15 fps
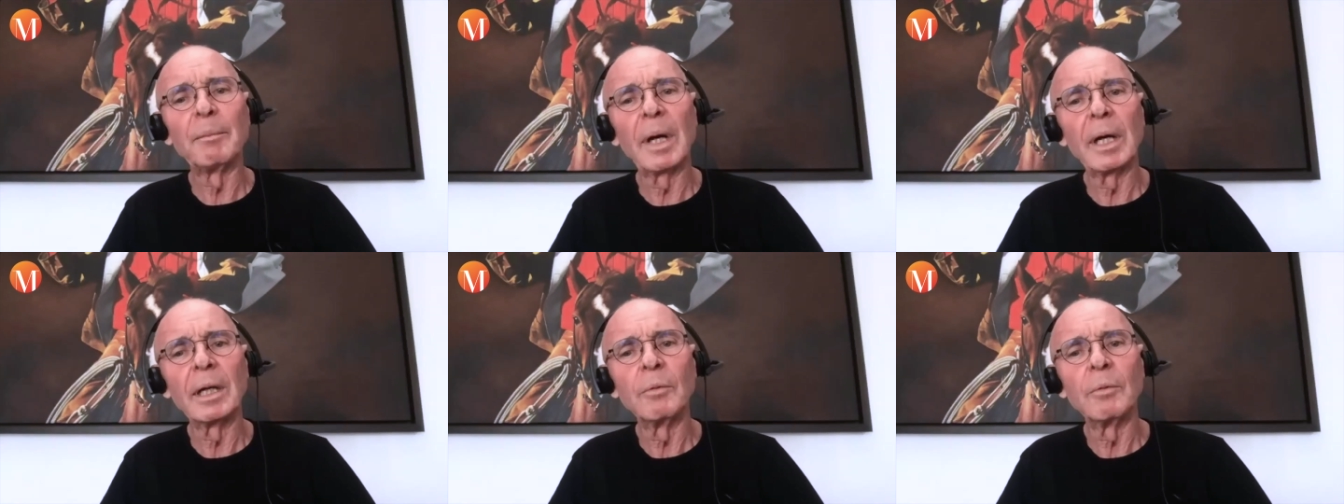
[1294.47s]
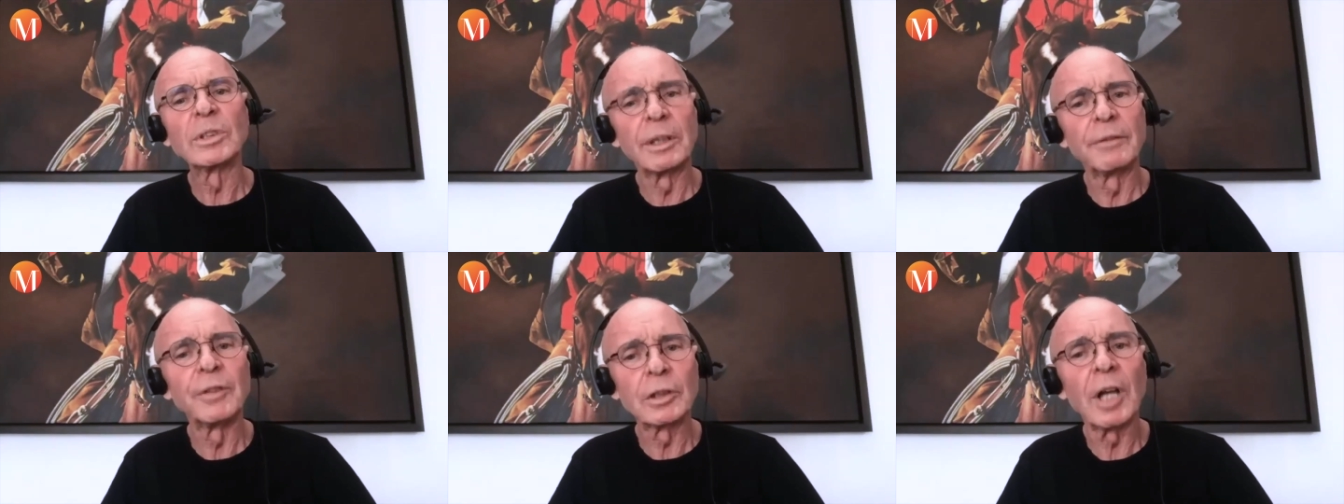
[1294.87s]
I was
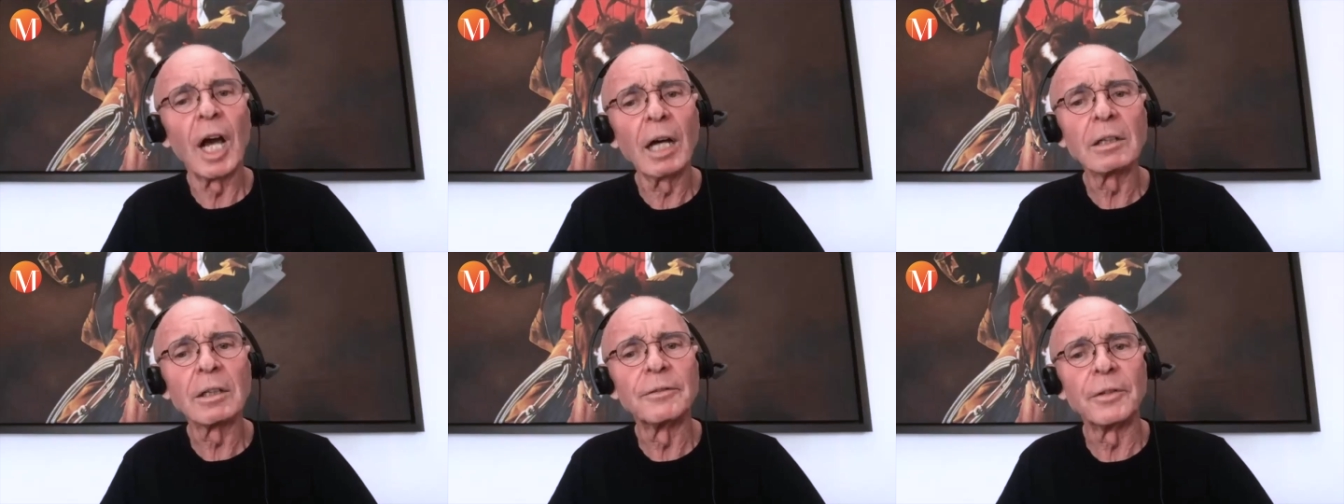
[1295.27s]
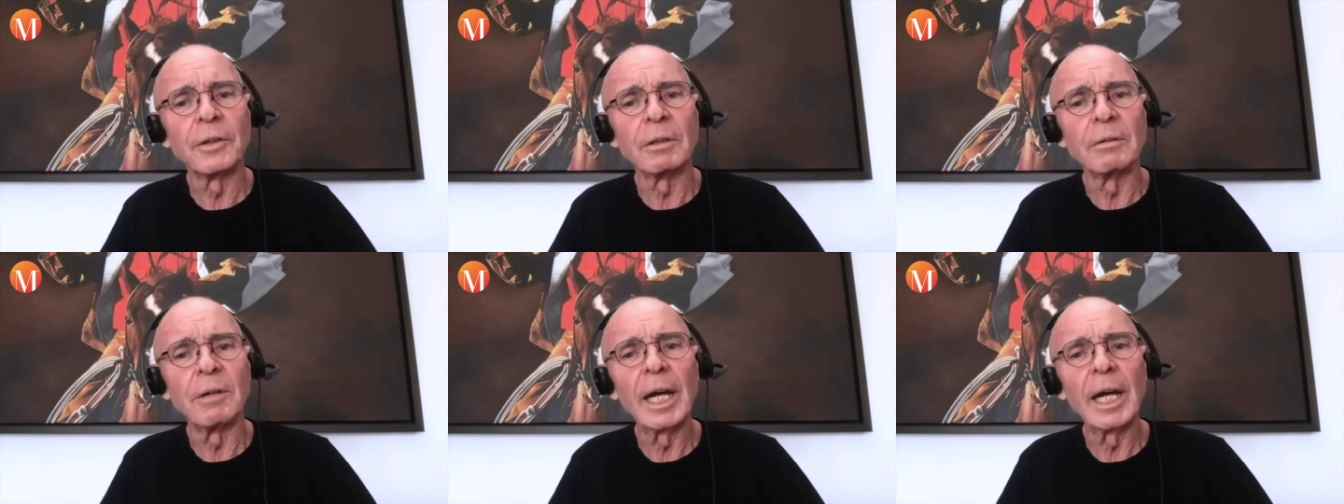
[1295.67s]
the
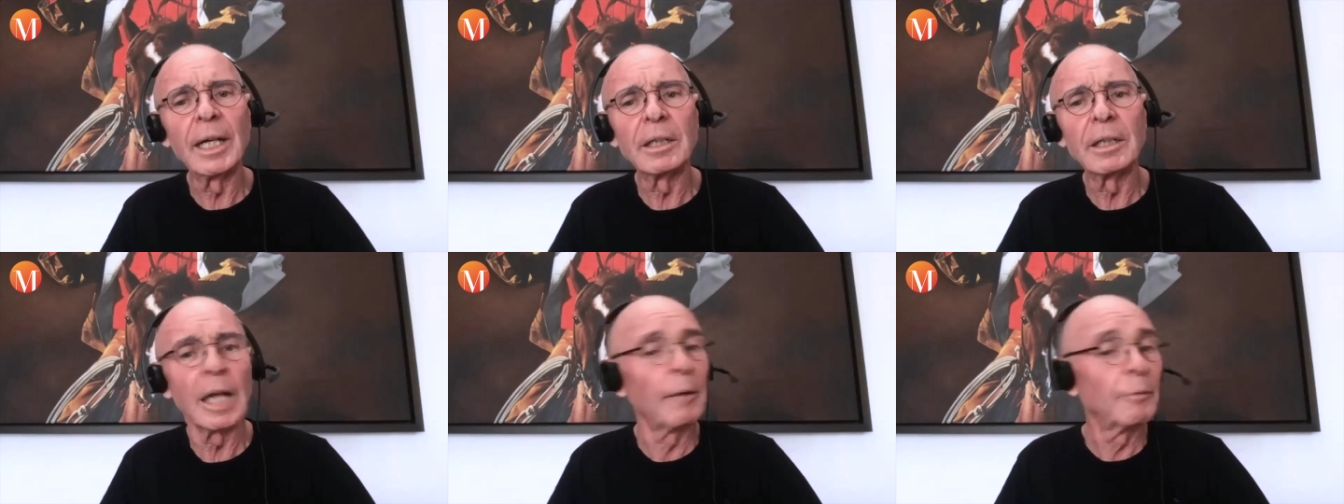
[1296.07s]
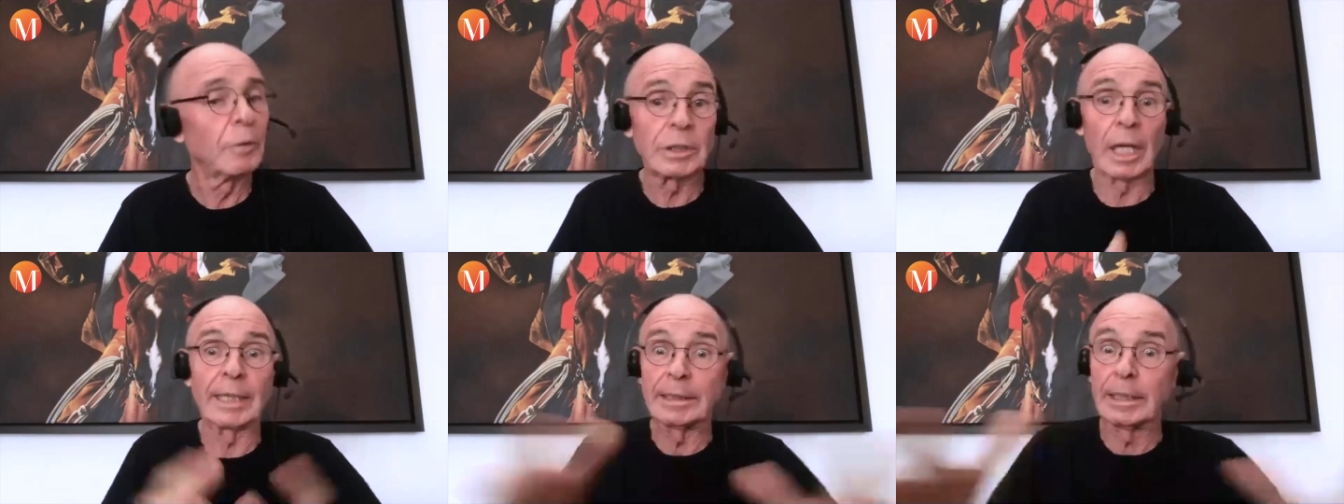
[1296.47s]
photographer, right? And I
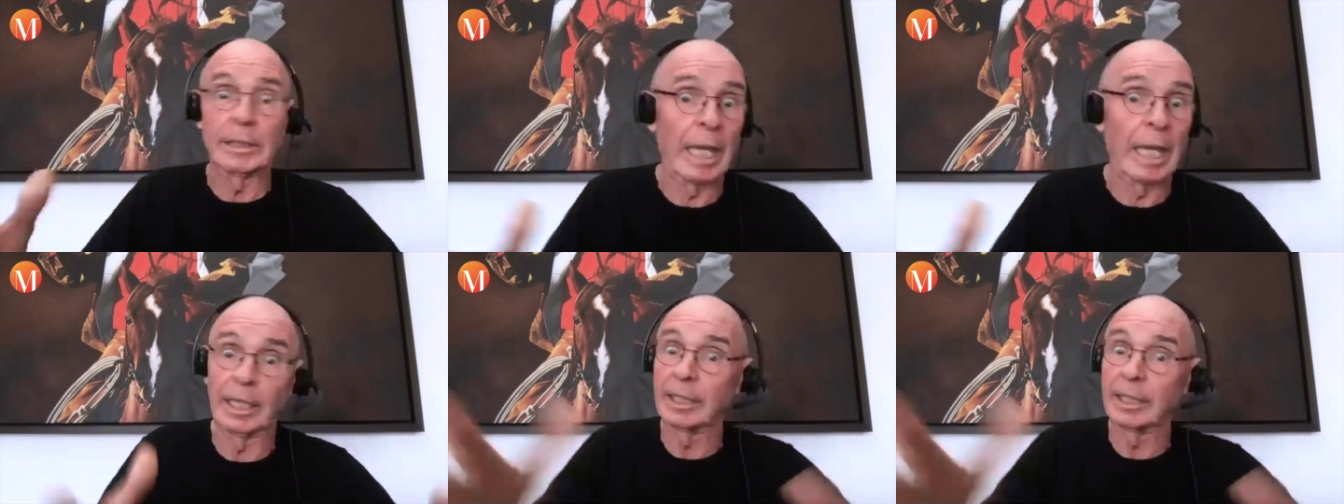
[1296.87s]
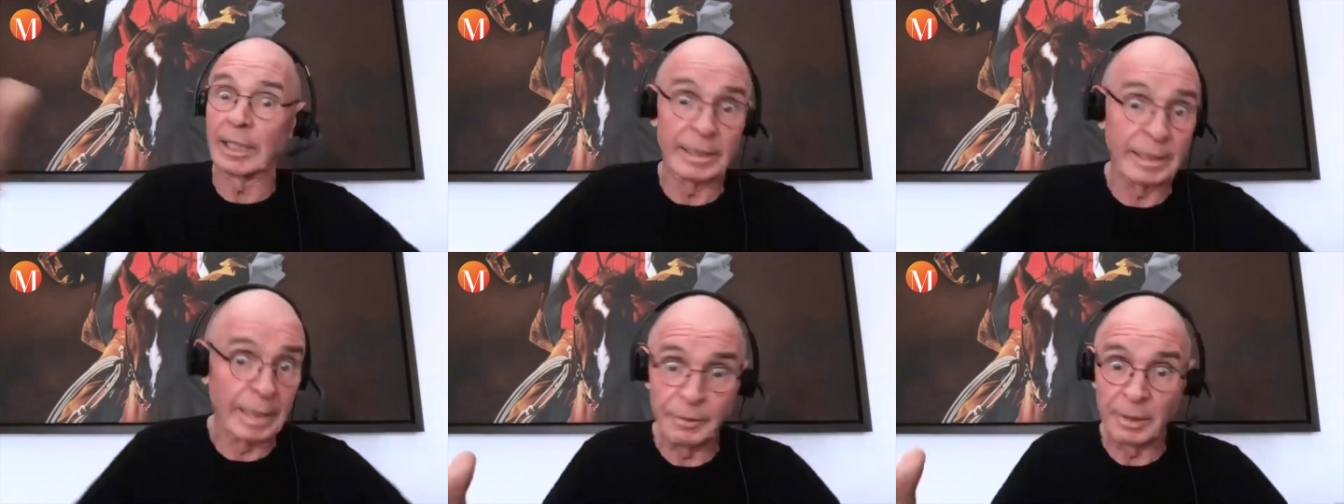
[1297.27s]
had
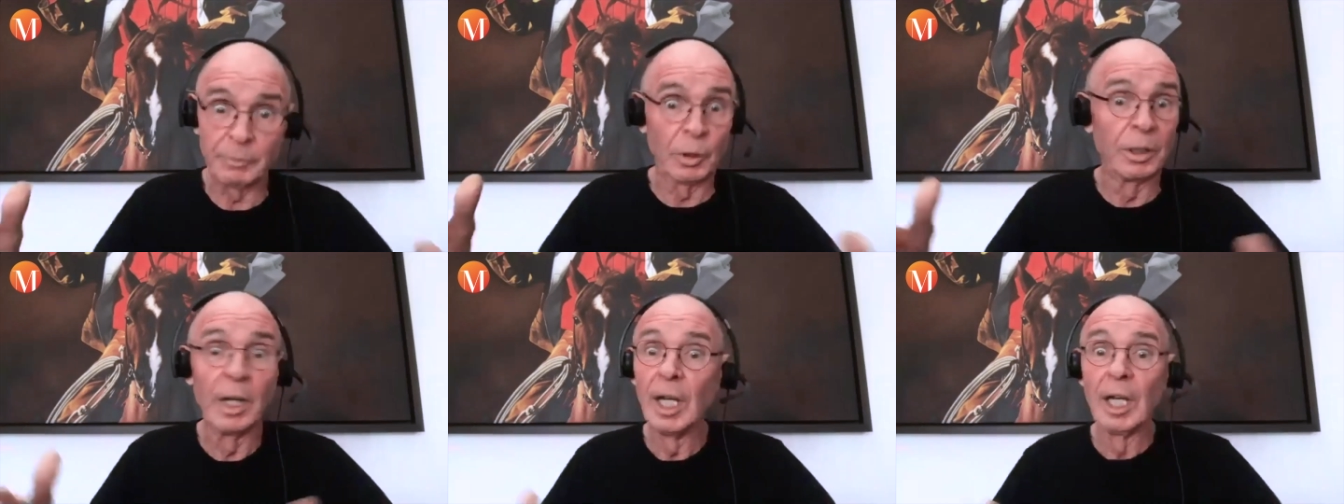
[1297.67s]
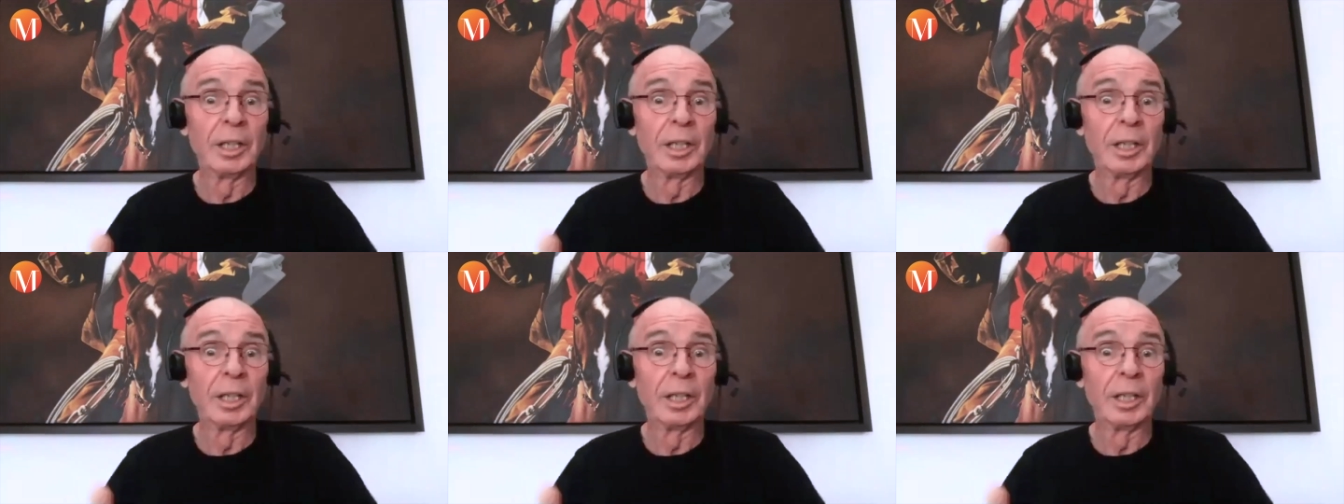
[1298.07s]
access everywhere.